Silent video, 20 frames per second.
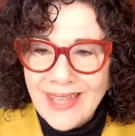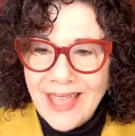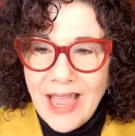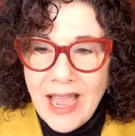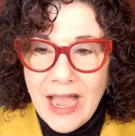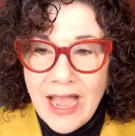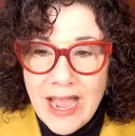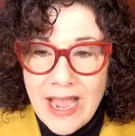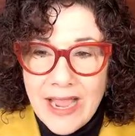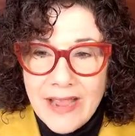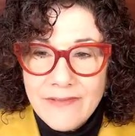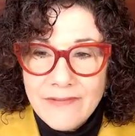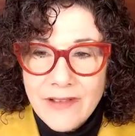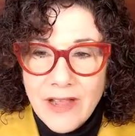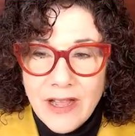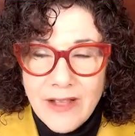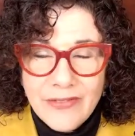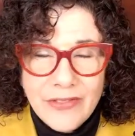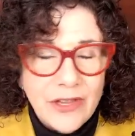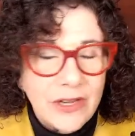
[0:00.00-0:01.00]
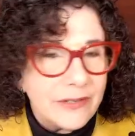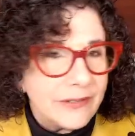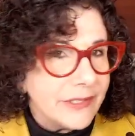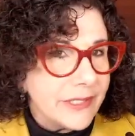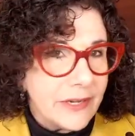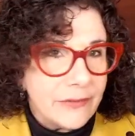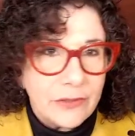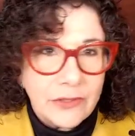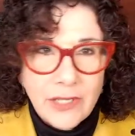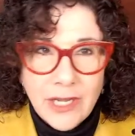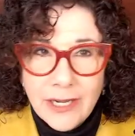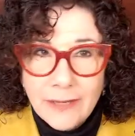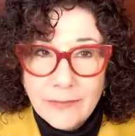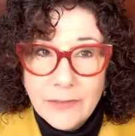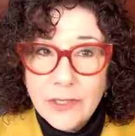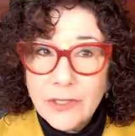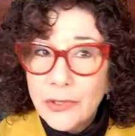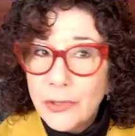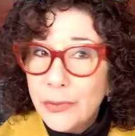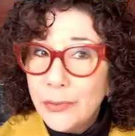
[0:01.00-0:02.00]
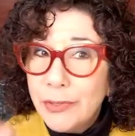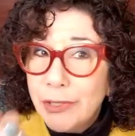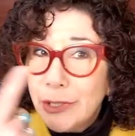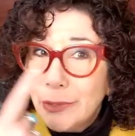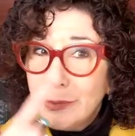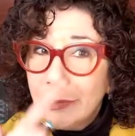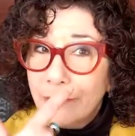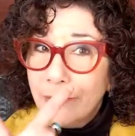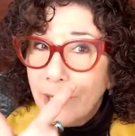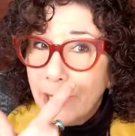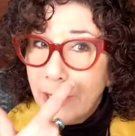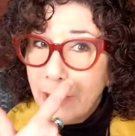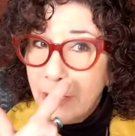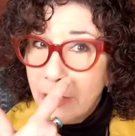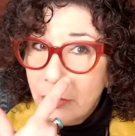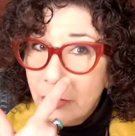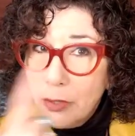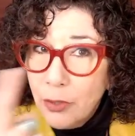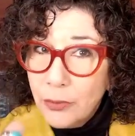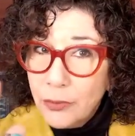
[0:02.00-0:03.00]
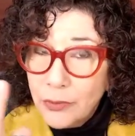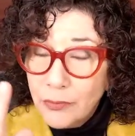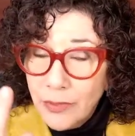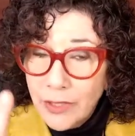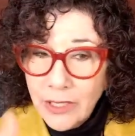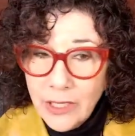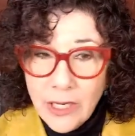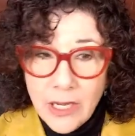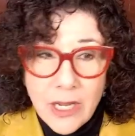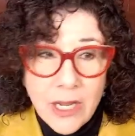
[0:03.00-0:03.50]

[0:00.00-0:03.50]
I've gone there several times to deal with my nose ring.